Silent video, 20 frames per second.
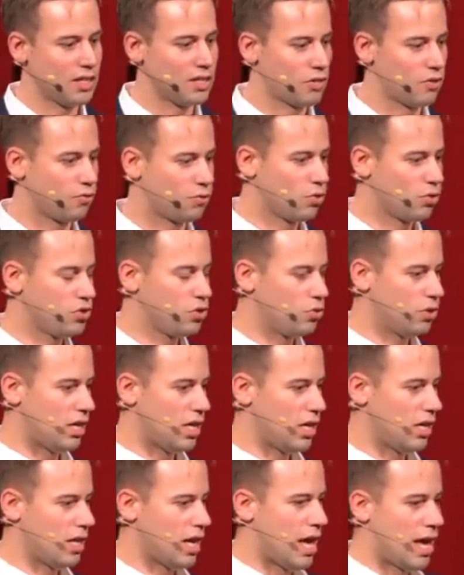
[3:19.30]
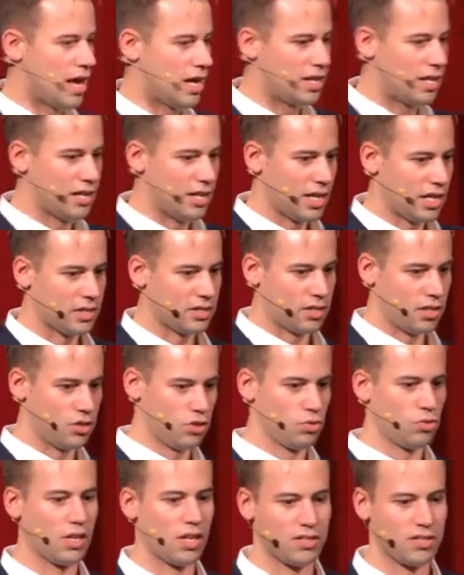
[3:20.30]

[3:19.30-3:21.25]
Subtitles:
is, of course, you can't add Alexa to